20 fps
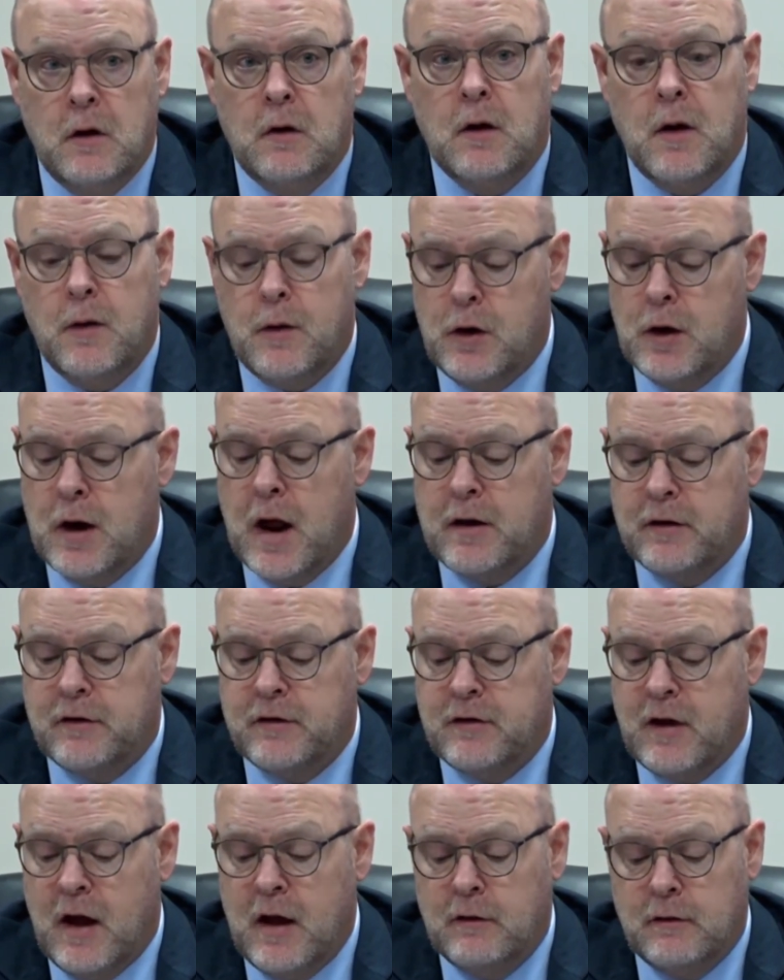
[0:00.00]
in the United
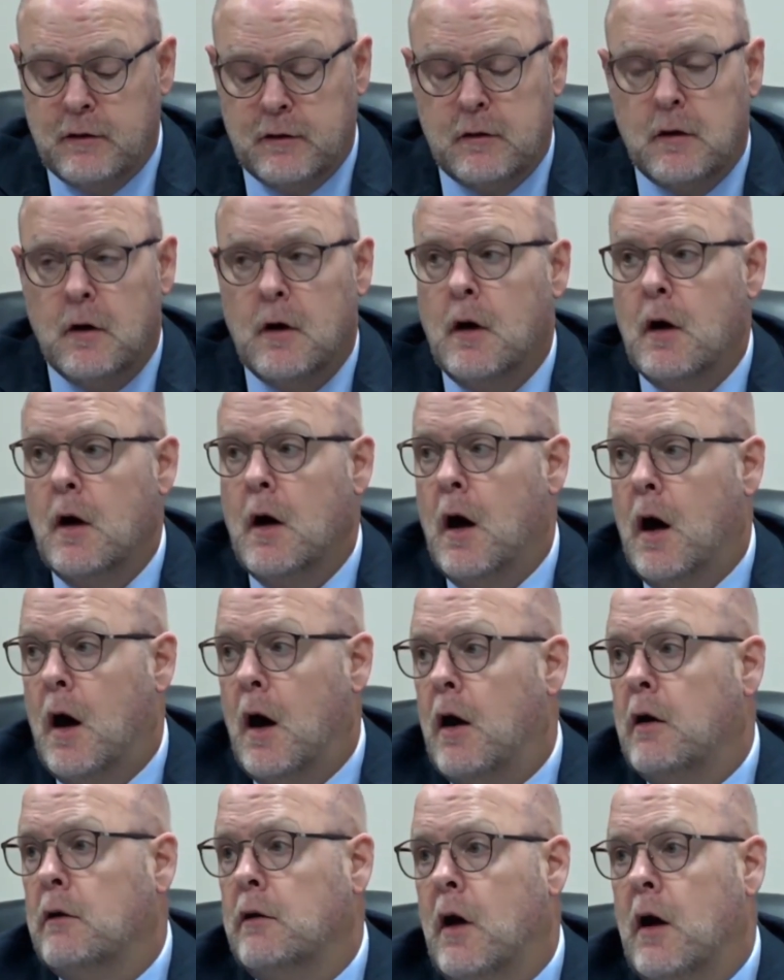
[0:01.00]
States,
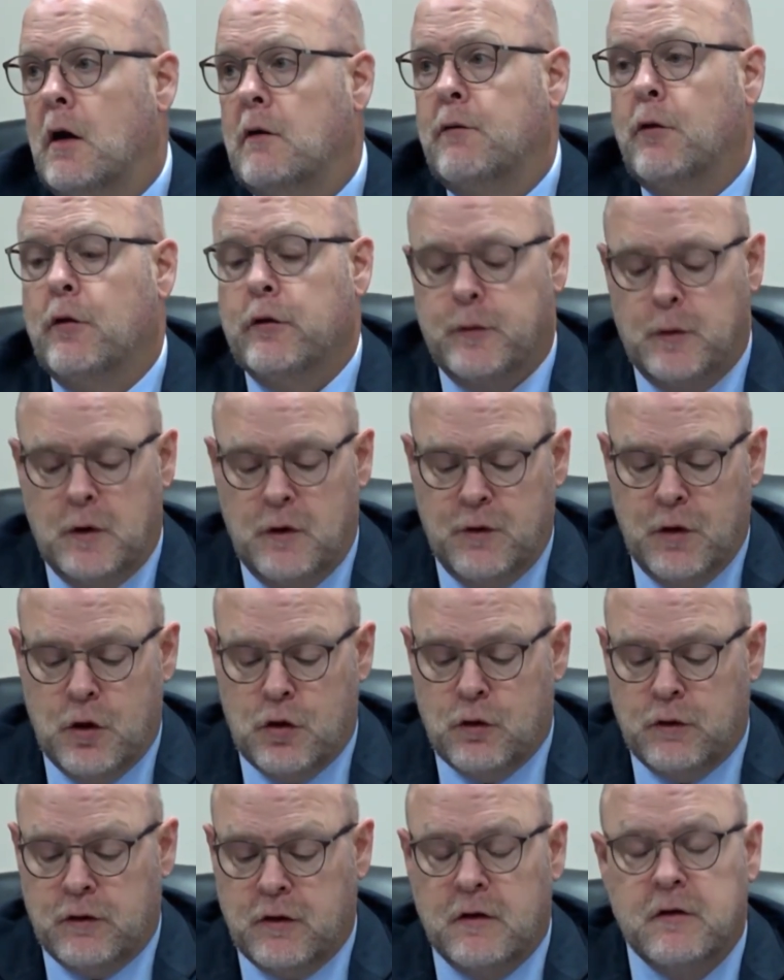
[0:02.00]
our law enforcement
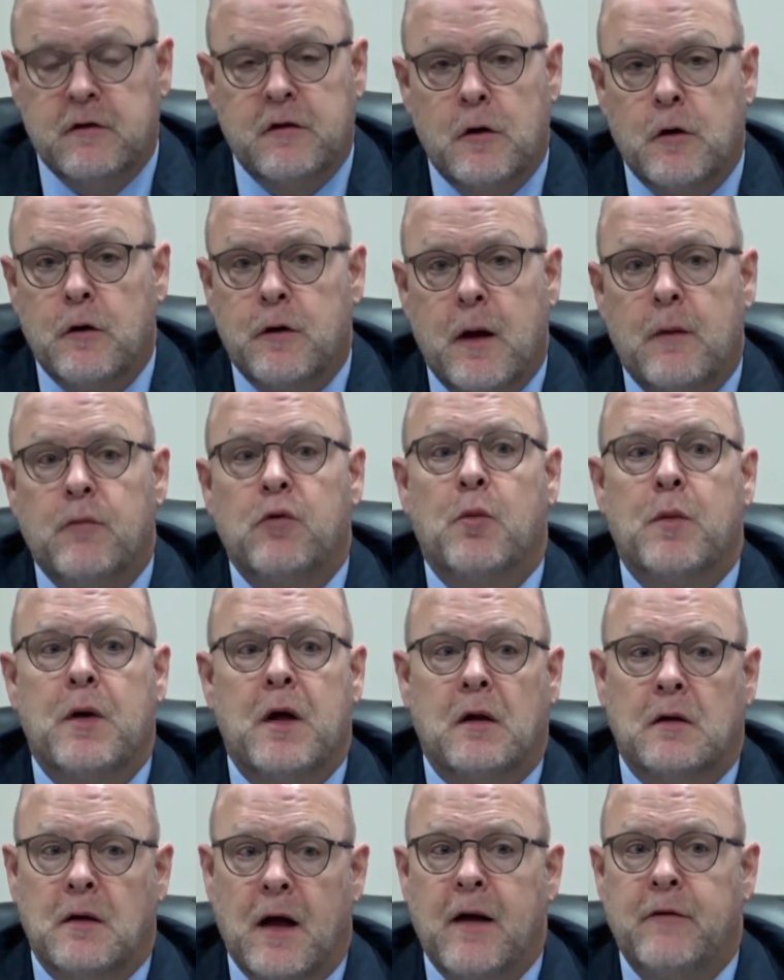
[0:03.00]
officials consider them to be
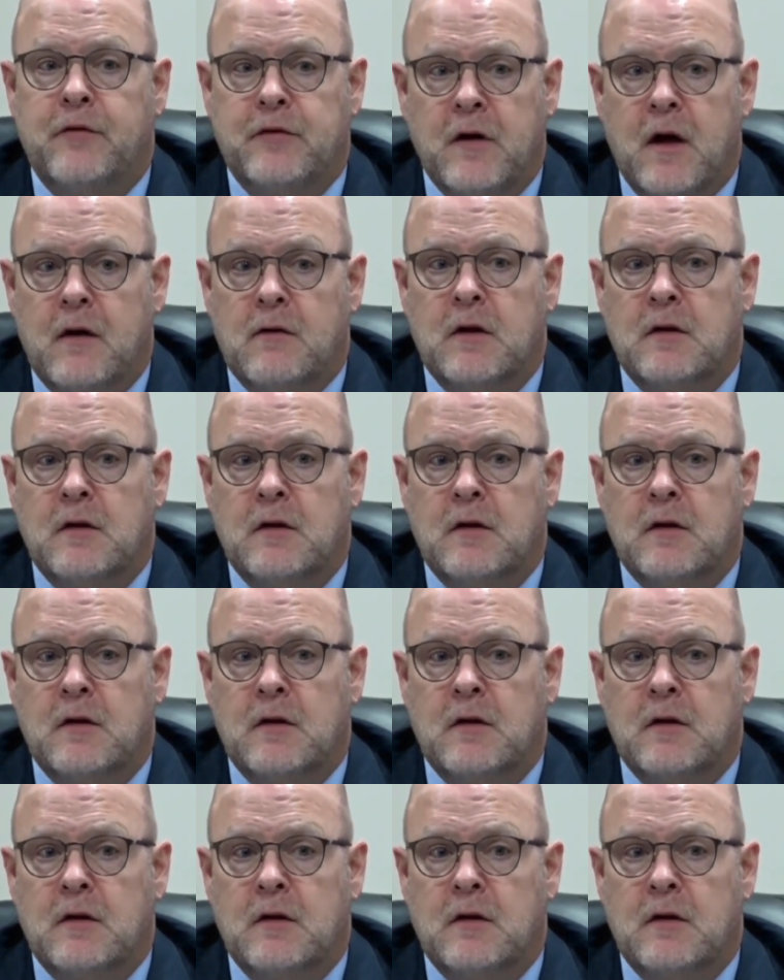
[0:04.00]
a life-saving